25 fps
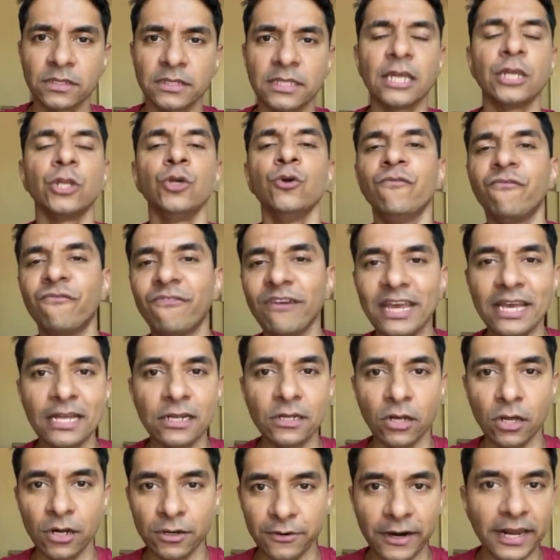Then you
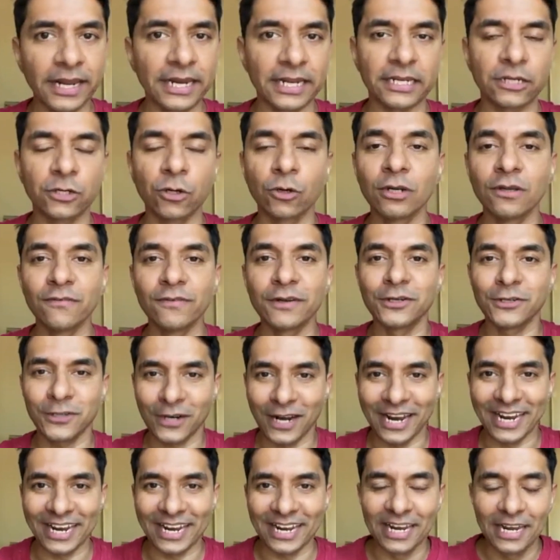failed already. Don't even
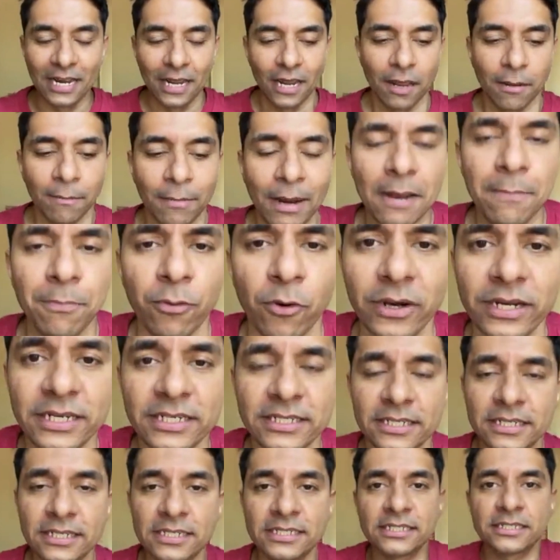try. My
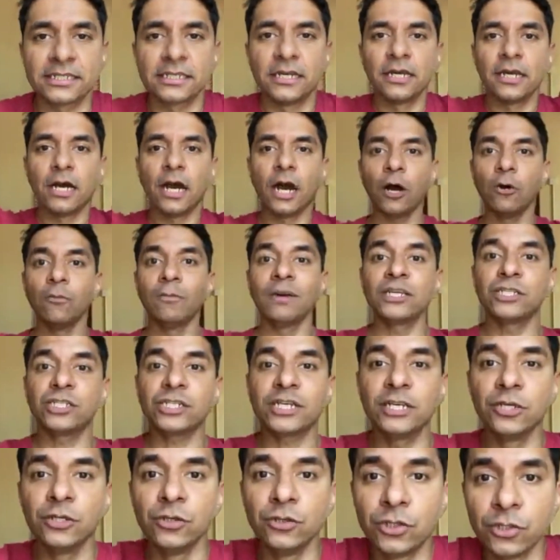point is, how
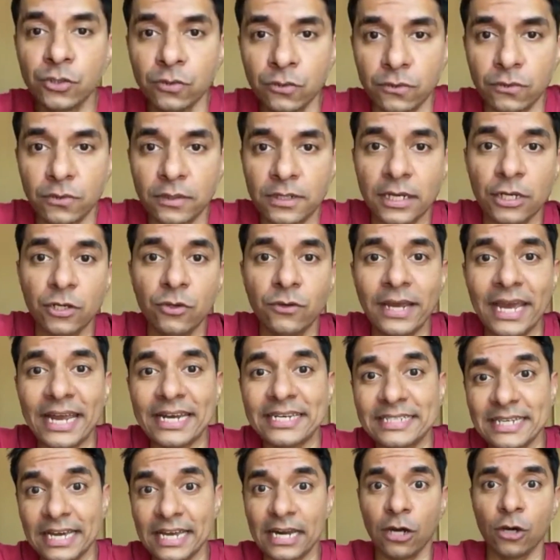much can you do? Can you
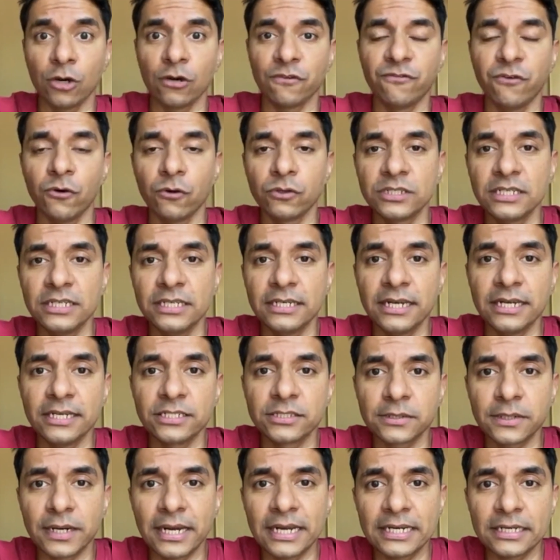get 10 out of 14
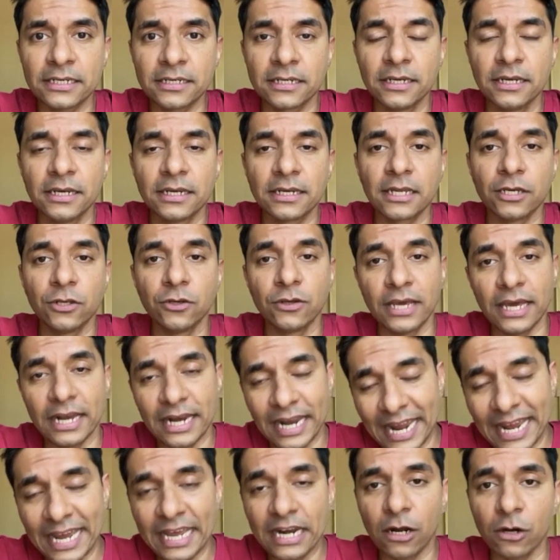days right? Can you
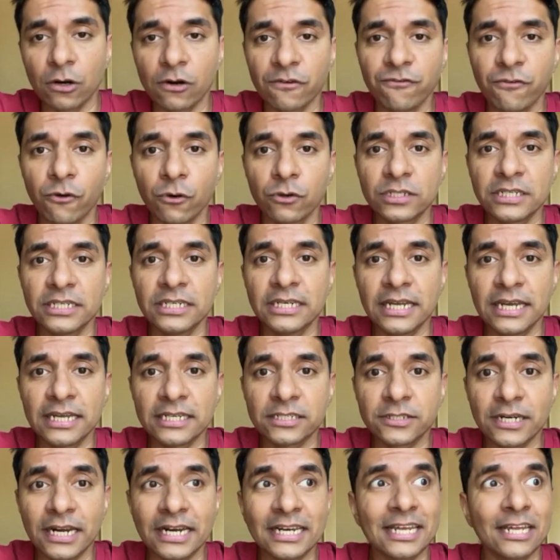get 8 out of 14
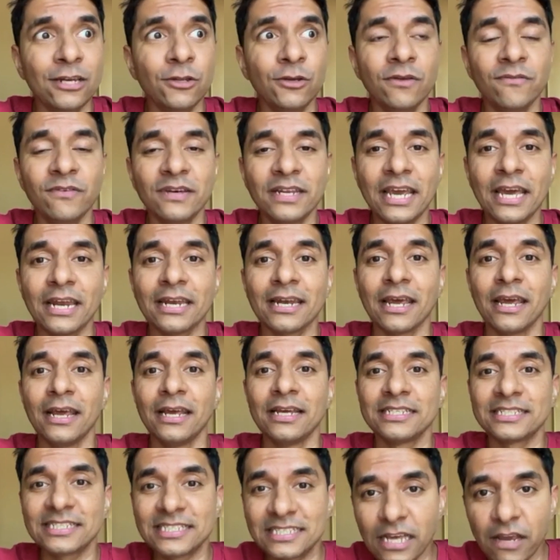days right? Can you even get
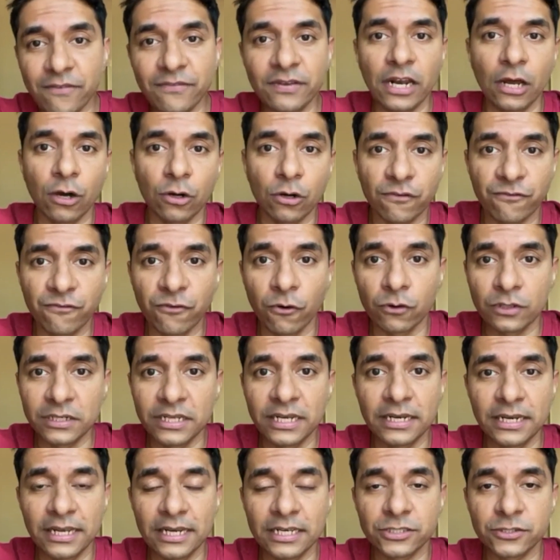7 out of
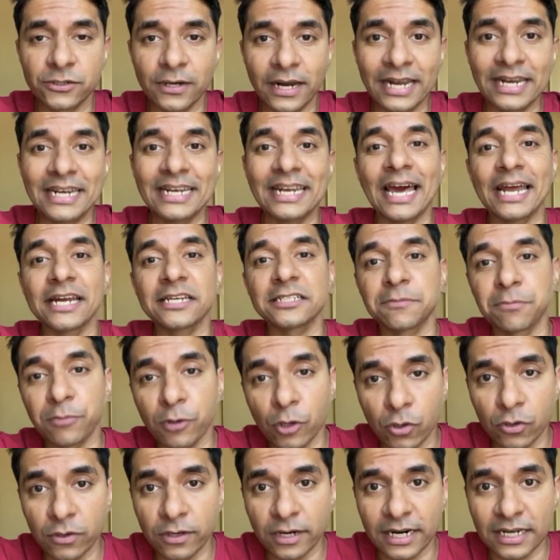14 days right? That is
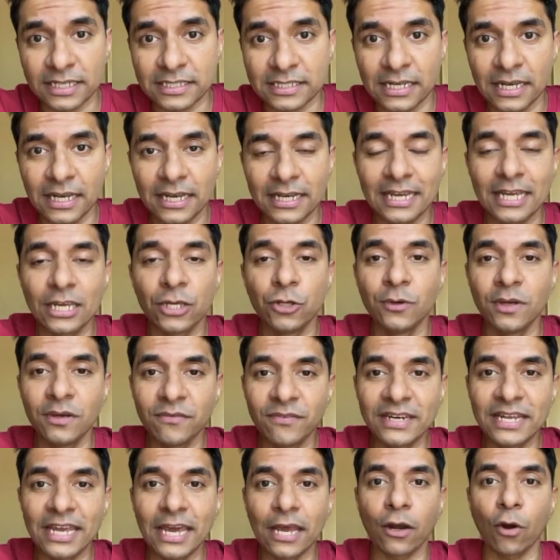progress. Can you
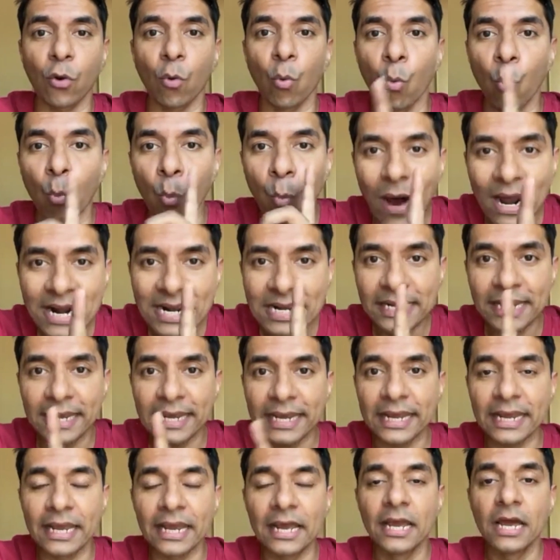even get 1
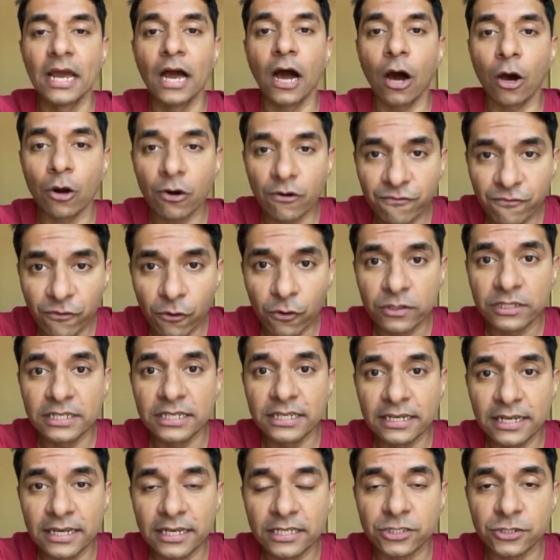day out of
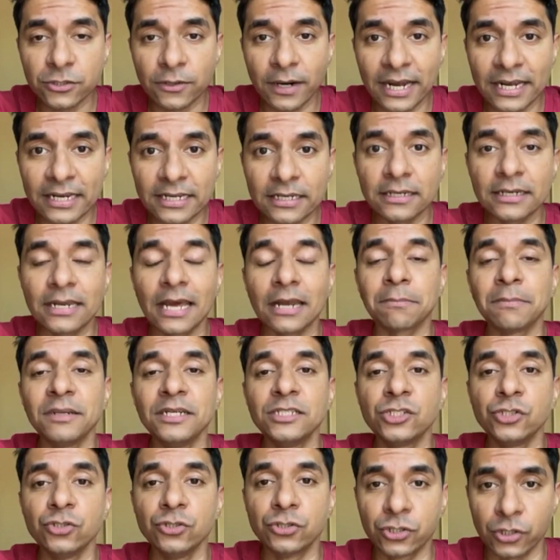14 days right? That
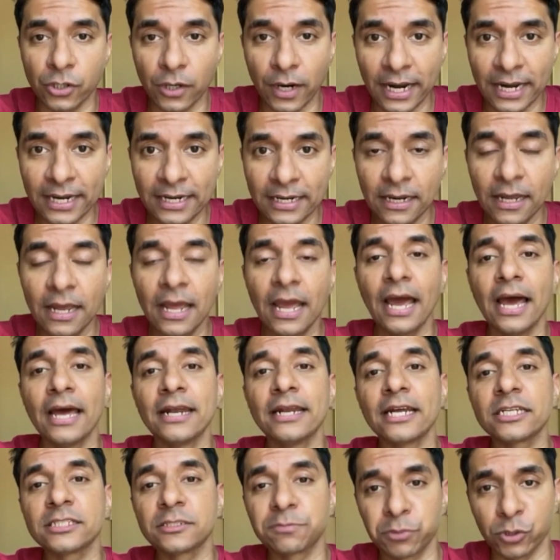means you tried,
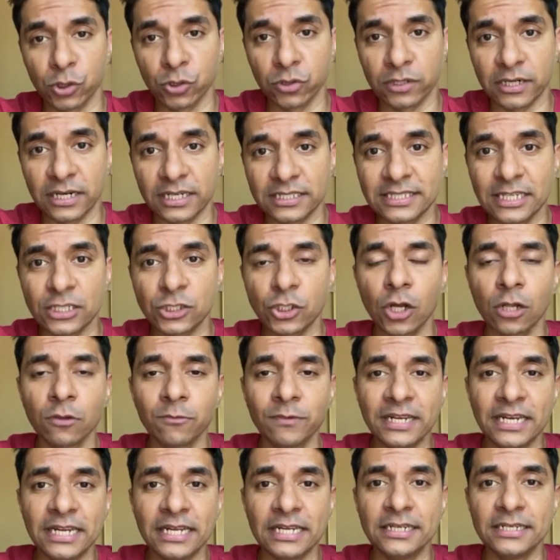and that's progress. That's
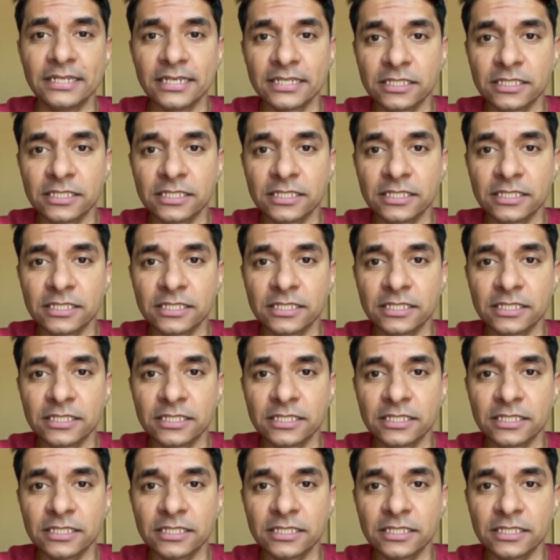all we need.